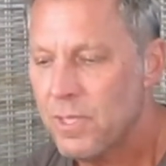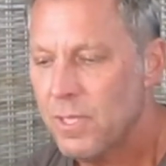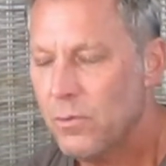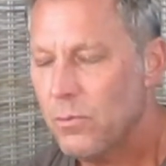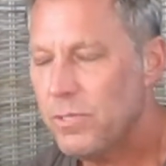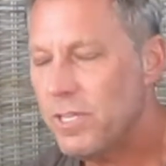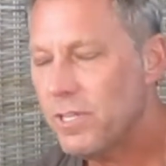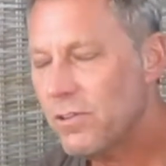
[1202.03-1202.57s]

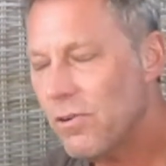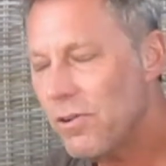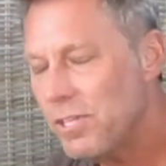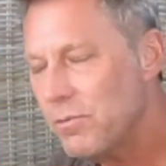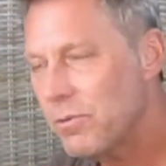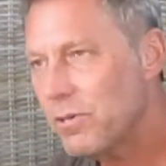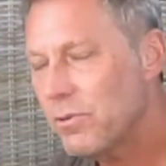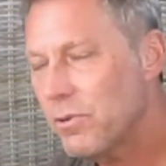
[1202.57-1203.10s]
when you call
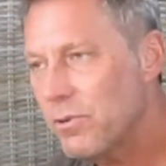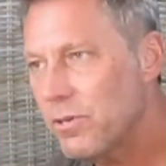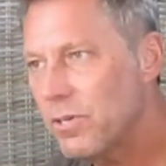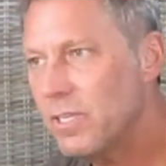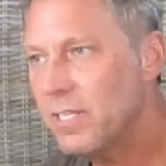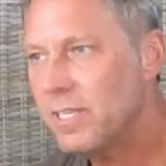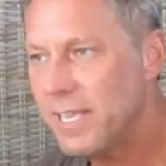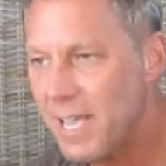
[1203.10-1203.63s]
your recruiter,
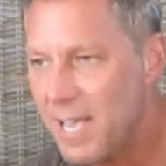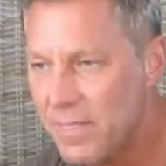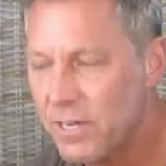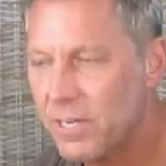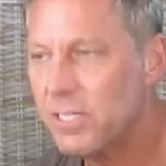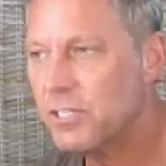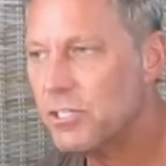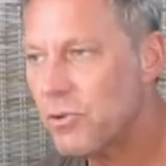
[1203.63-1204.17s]
yeah, they're
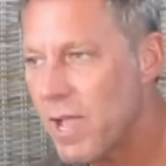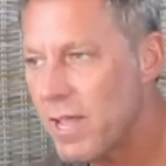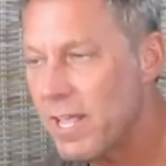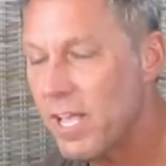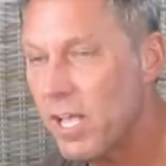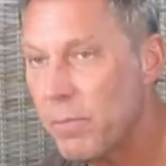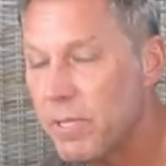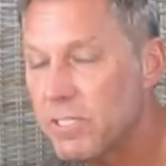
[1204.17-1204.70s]
going to try to
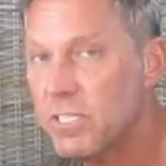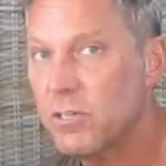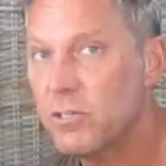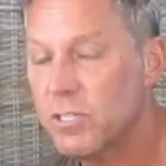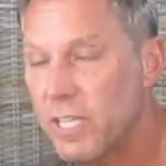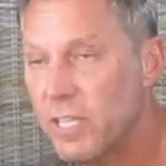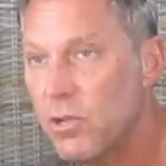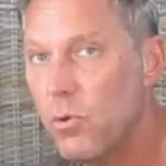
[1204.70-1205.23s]
help because they
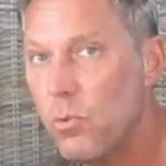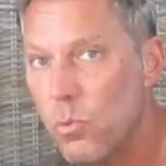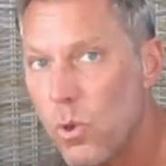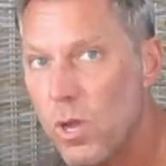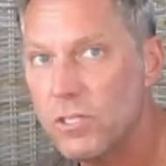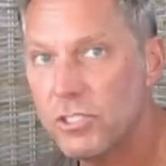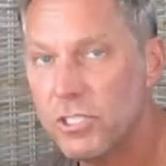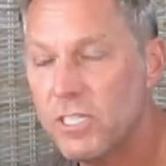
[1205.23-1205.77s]
they don't
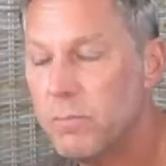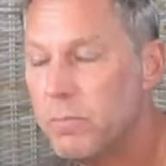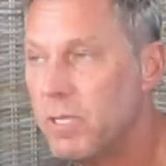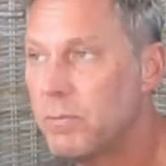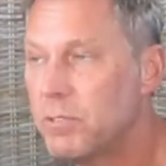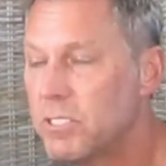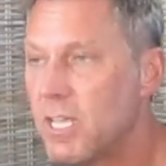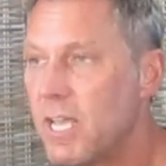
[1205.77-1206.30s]
want you to be
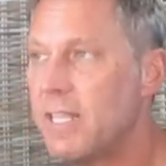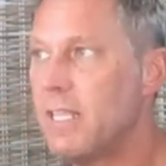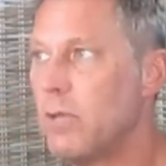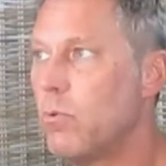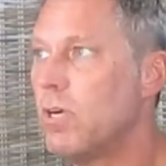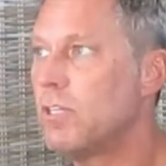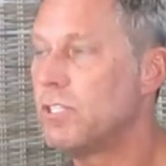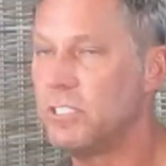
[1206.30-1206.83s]
upset and they
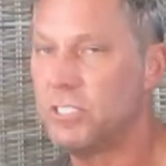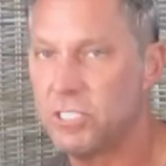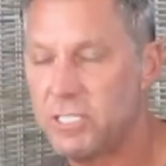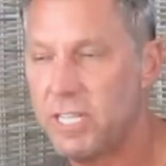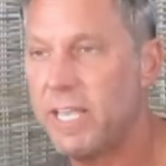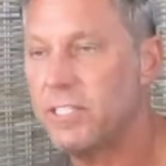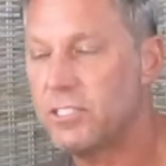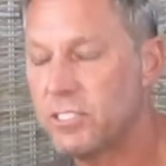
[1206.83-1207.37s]
want you to
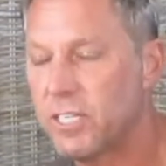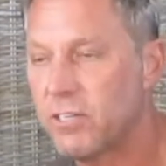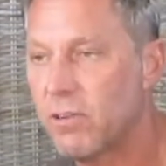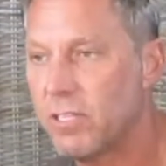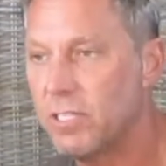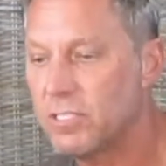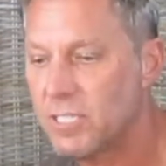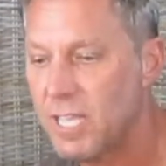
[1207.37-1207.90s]
stay and stick around
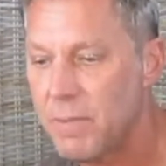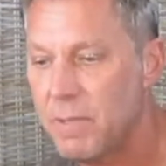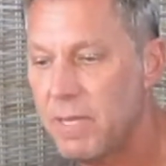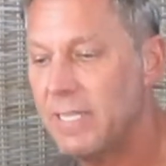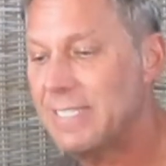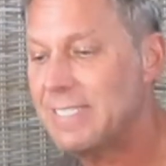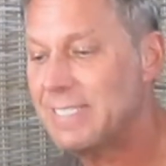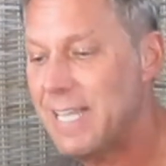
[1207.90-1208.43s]
the assignment and
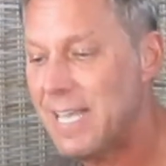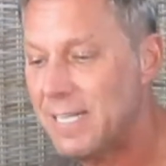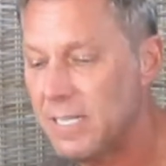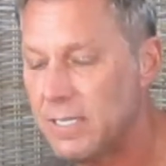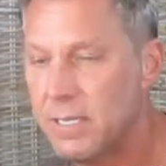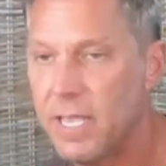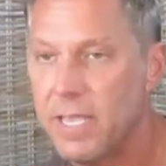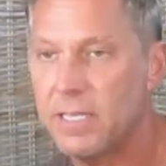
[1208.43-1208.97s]
extend
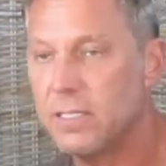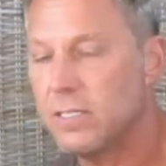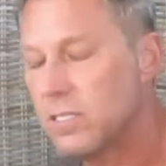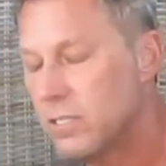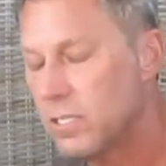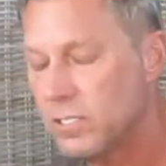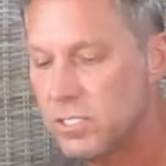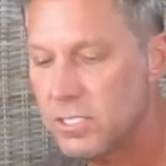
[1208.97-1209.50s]
and, and
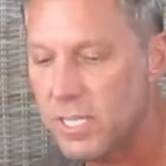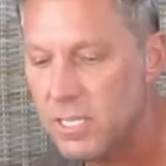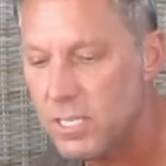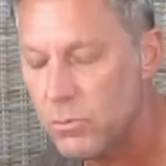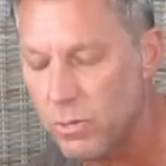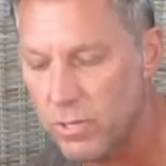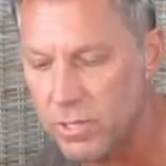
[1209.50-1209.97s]
continue with